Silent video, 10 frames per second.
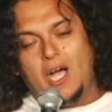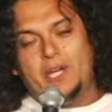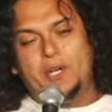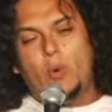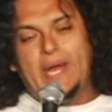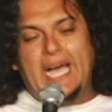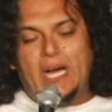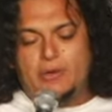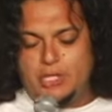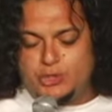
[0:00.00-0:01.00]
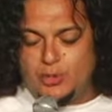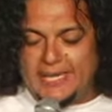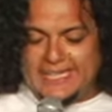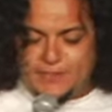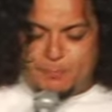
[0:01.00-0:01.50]
On the way out, you're too
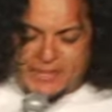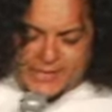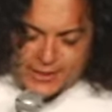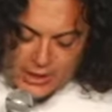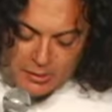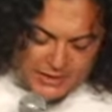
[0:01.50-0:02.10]
lazy to pick it up.